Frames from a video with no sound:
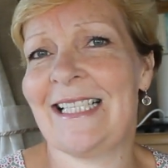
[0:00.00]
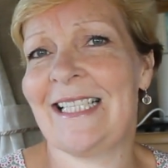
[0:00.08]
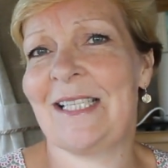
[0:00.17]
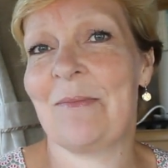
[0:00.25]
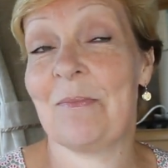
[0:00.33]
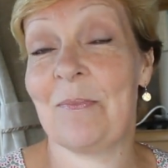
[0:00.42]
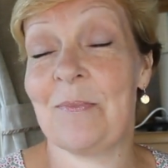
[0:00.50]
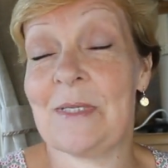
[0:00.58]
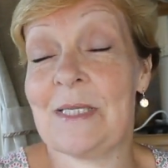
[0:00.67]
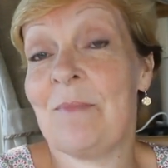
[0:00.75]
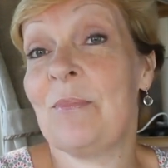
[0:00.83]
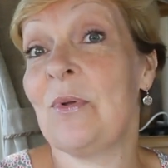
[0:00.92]
It's
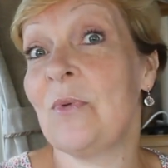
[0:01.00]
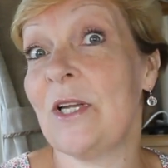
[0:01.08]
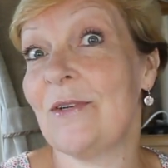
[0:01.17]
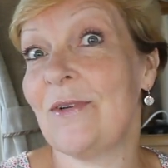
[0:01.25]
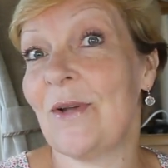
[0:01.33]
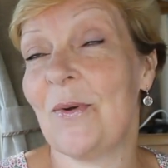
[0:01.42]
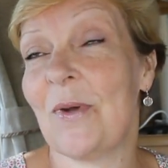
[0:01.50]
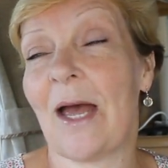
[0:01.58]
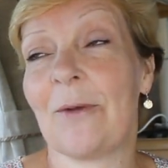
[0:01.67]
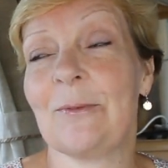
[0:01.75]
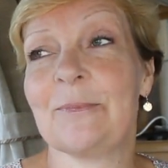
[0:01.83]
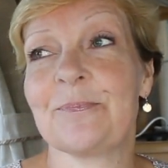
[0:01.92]
simple when you know
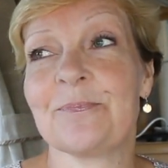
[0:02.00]
how.